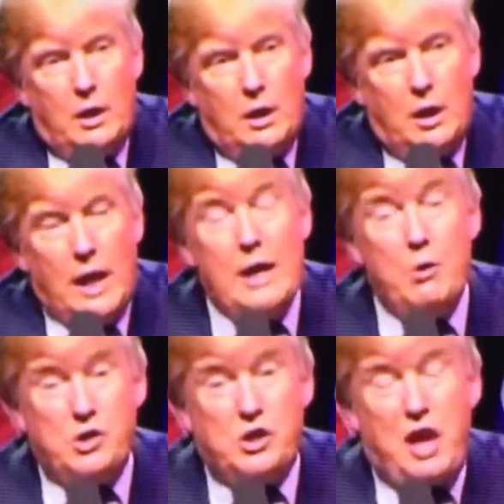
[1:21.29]
And he
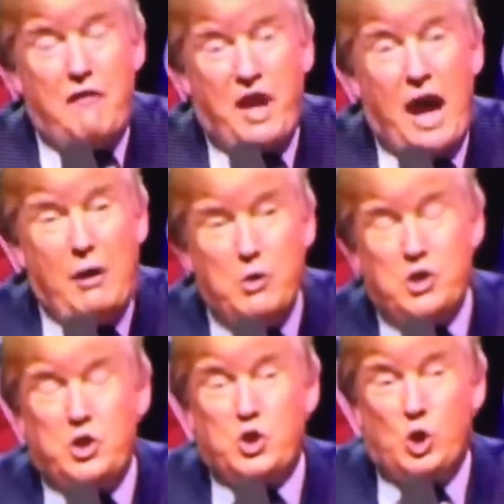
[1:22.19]
was a tough guy. He was a
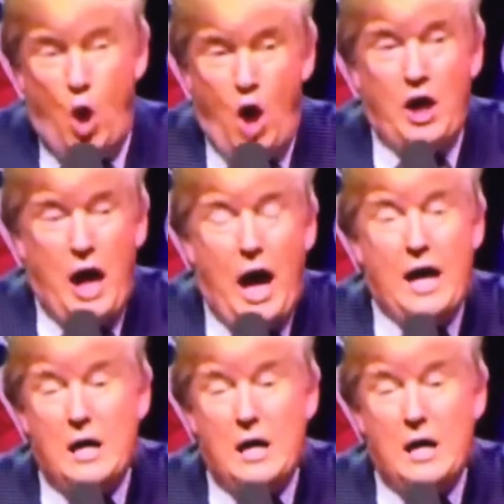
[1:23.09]
strong guy.